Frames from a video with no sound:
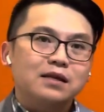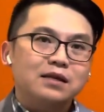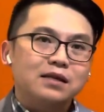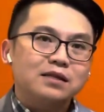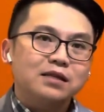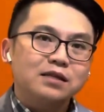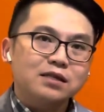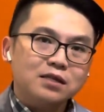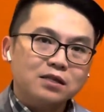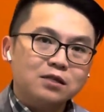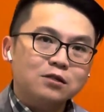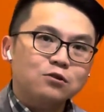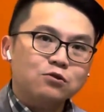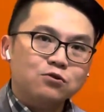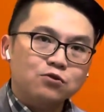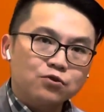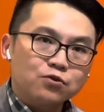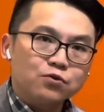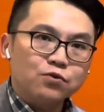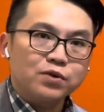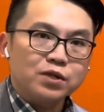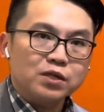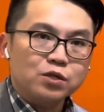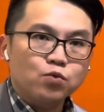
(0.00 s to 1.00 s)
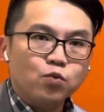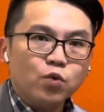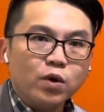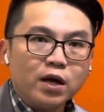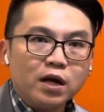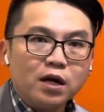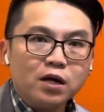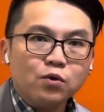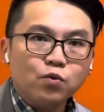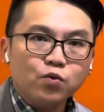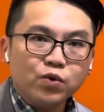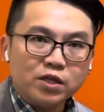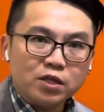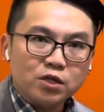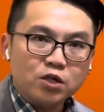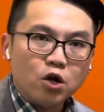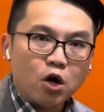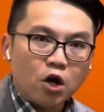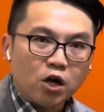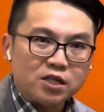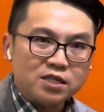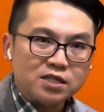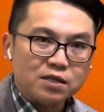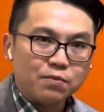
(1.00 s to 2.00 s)
this is true as well with
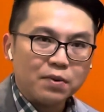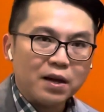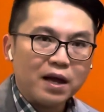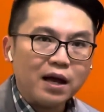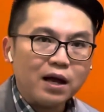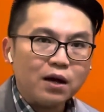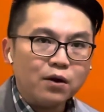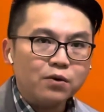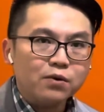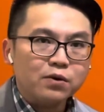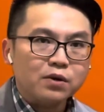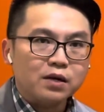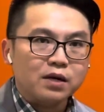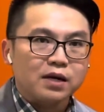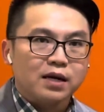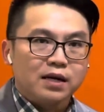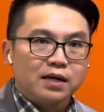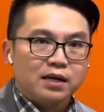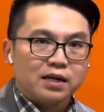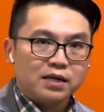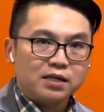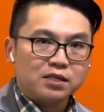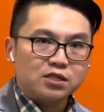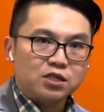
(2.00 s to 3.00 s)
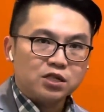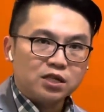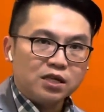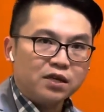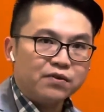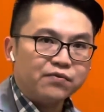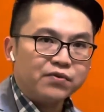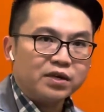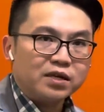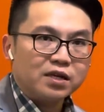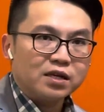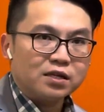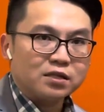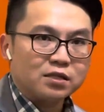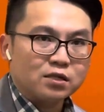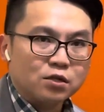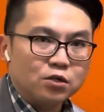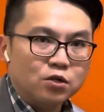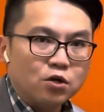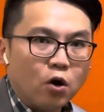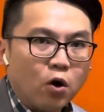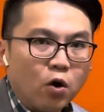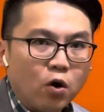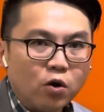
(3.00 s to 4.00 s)
God's power achieving its
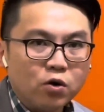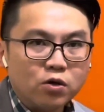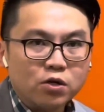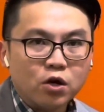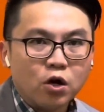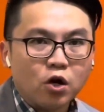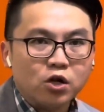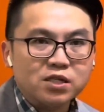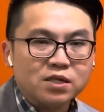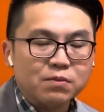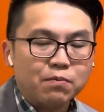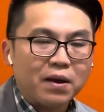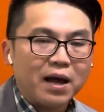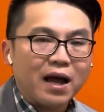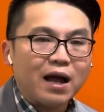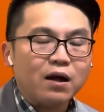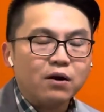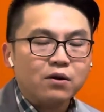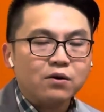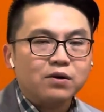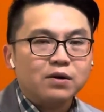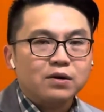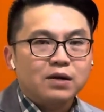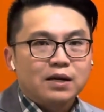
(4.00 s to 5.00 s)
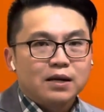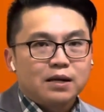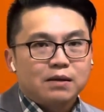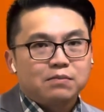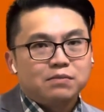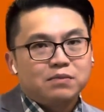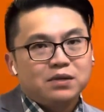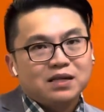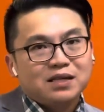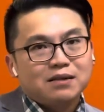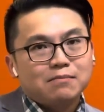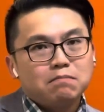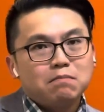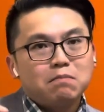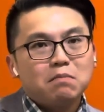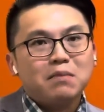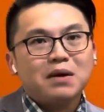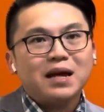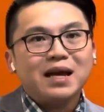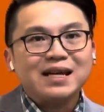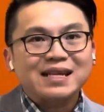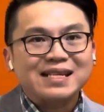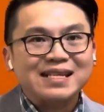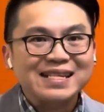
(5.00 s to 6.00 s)
goal, God's power being
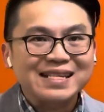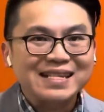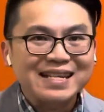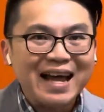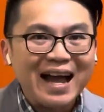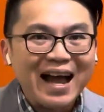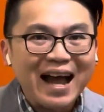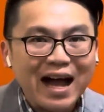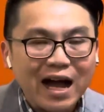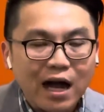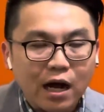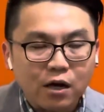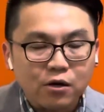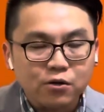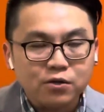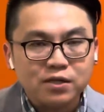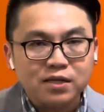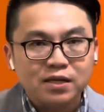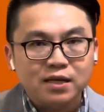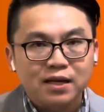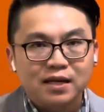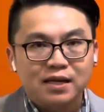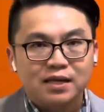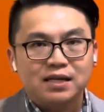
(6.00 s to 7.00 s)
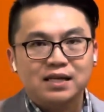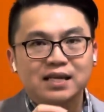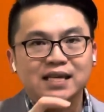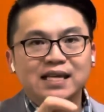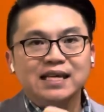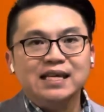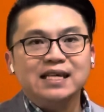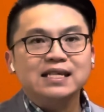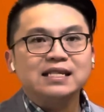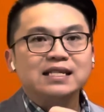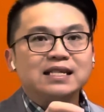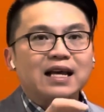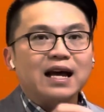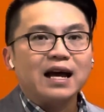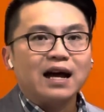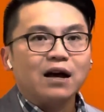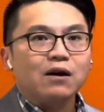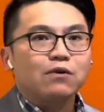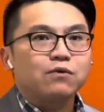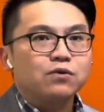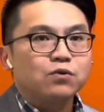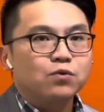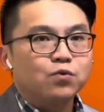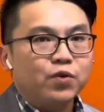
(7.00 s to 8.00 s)
maxed out in
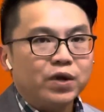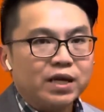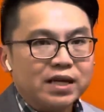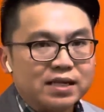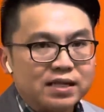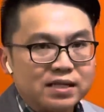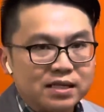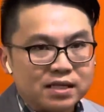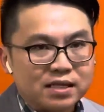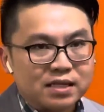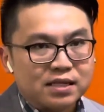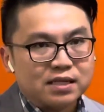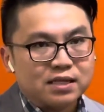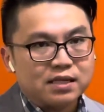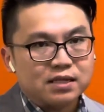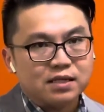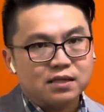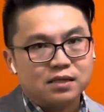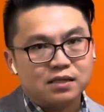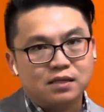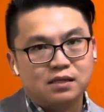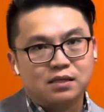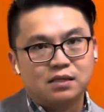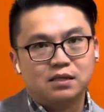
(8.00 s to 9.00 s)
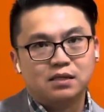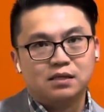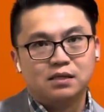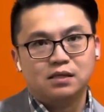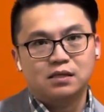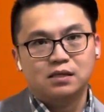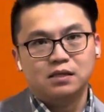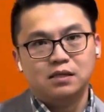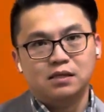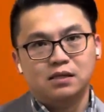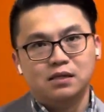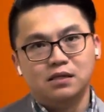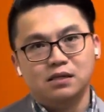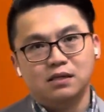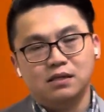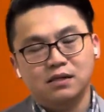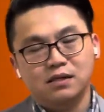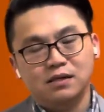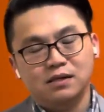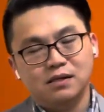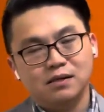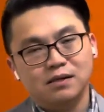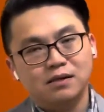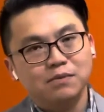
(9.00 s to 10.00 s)
our weakness.
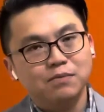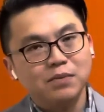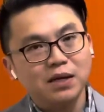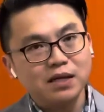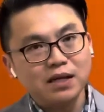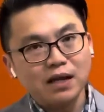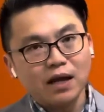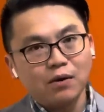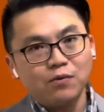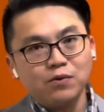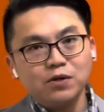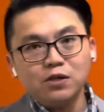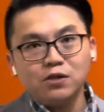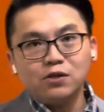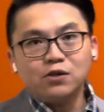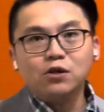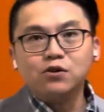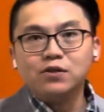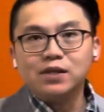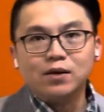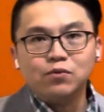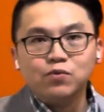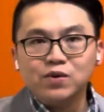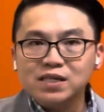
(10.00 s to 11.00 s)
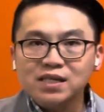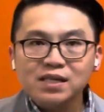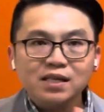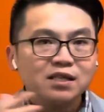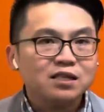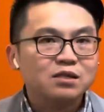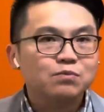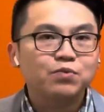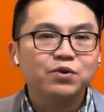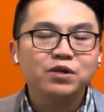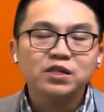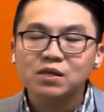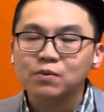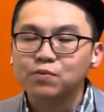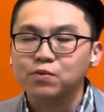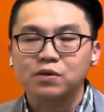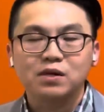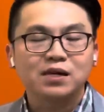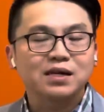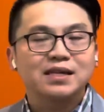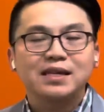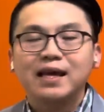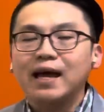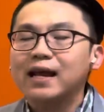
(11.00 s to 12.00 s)
But I want you to know that we see this principle
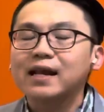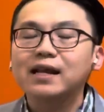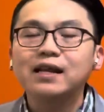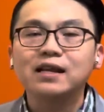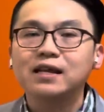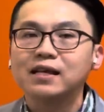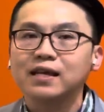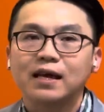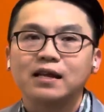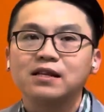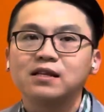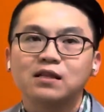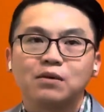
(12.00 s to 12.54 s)
again and again in